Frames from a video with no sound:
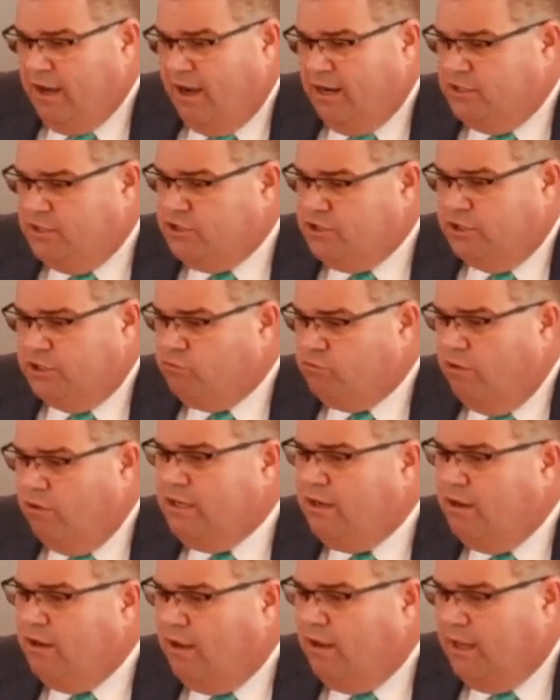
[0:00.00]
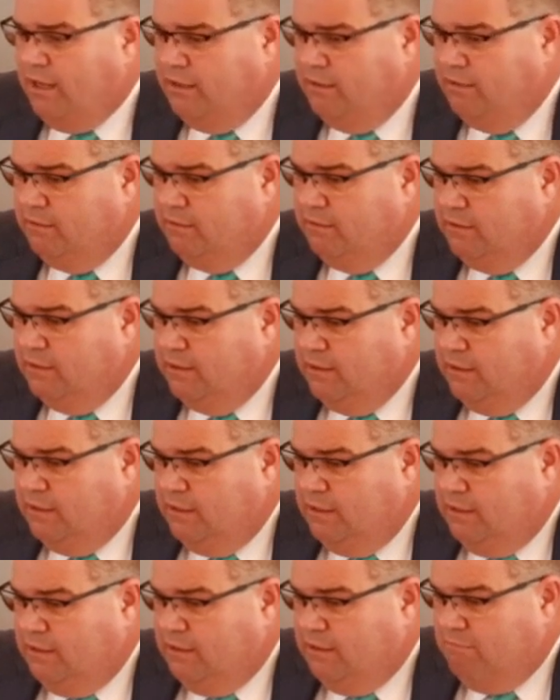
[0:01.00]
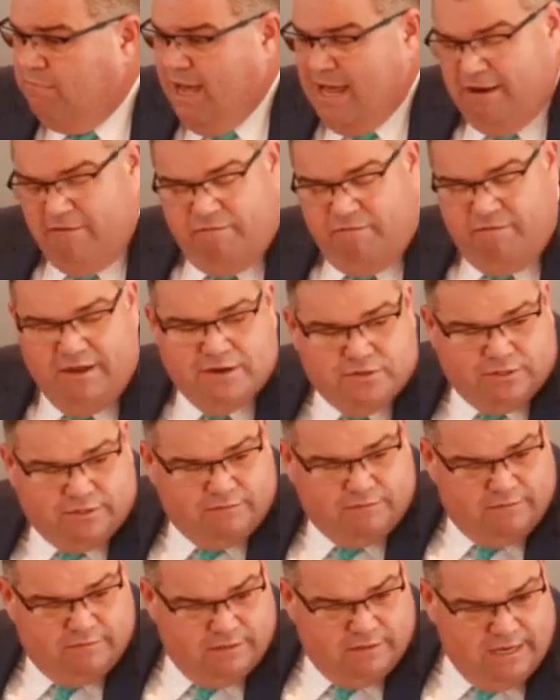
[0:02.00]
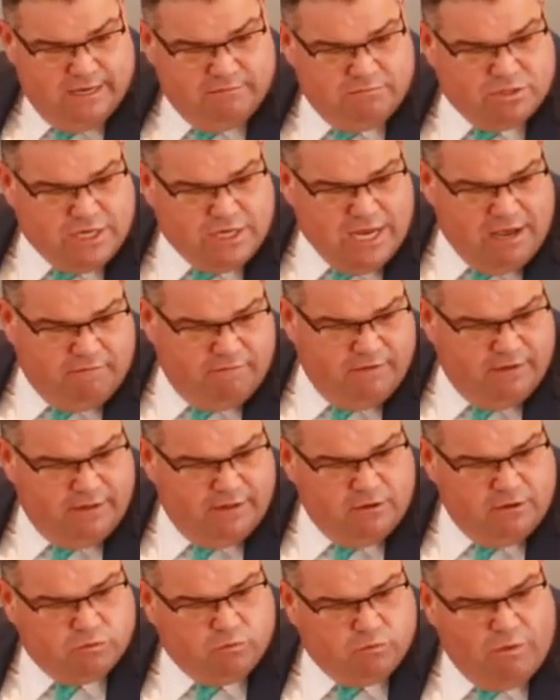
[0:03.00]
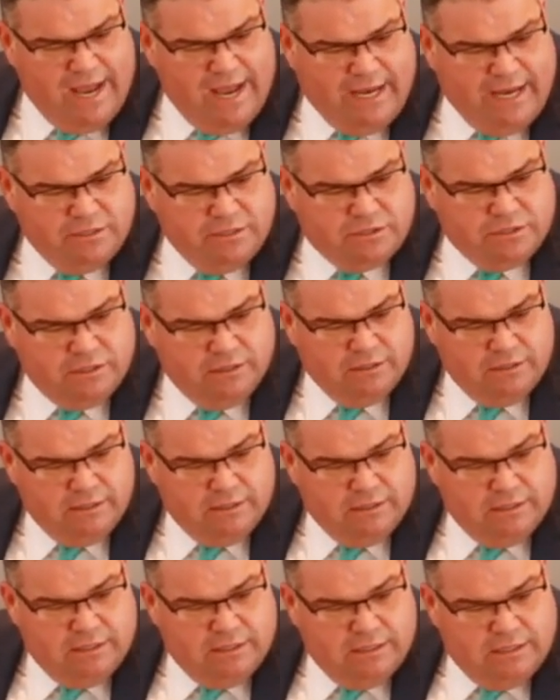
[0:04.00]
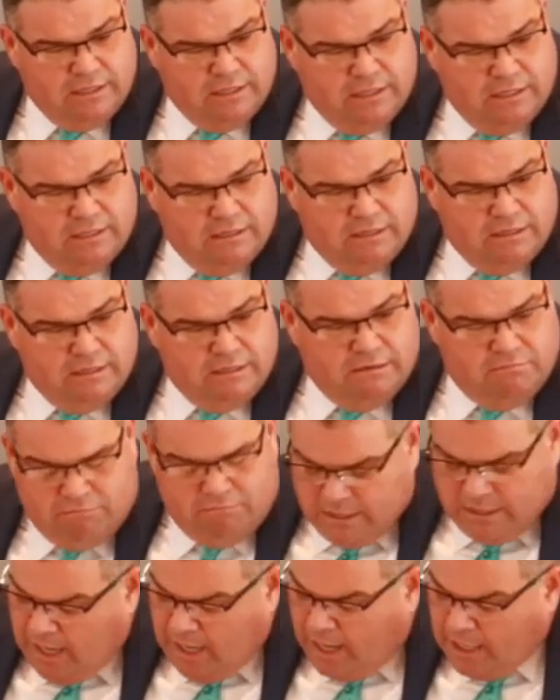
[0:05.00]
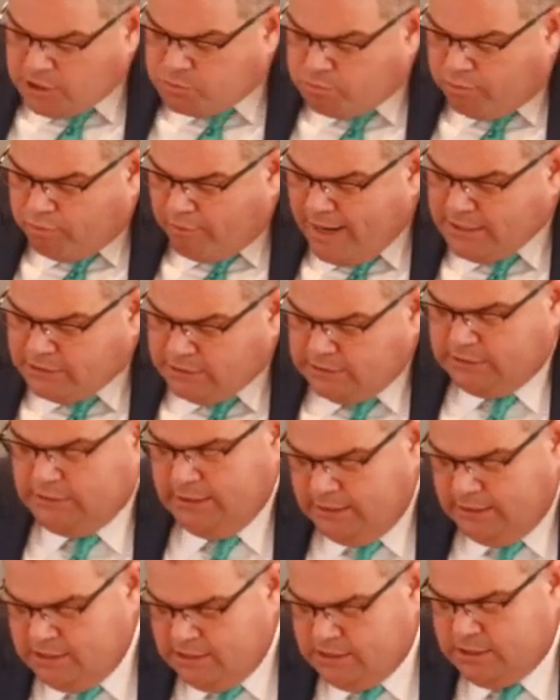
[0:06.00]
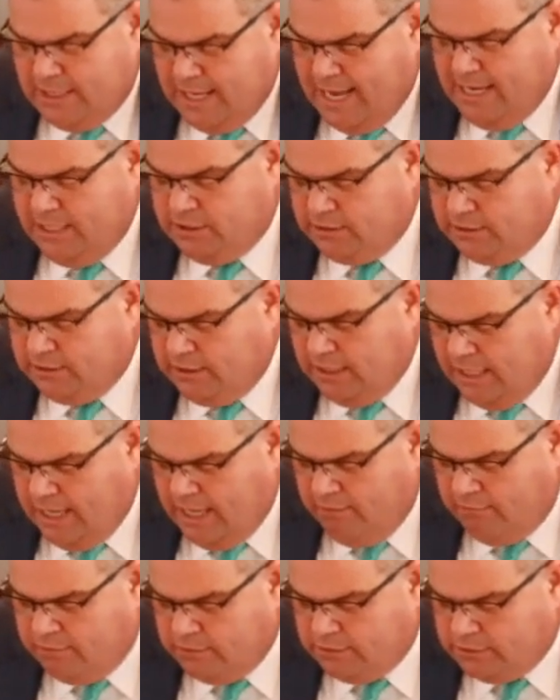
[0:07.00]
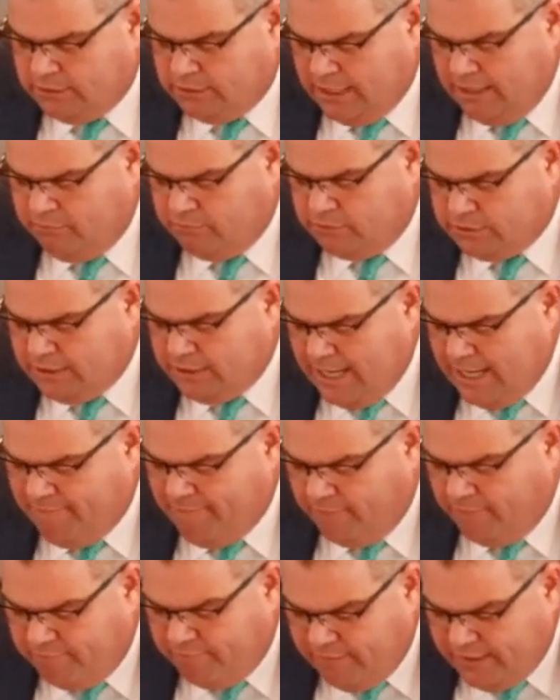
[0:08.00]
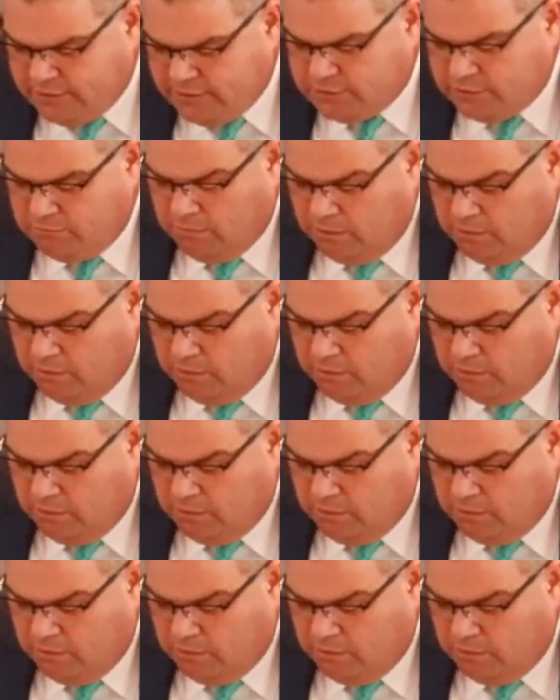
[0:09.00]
just one God. Manifest himself in those ways. But God's presence in this case, it was, it was never visible.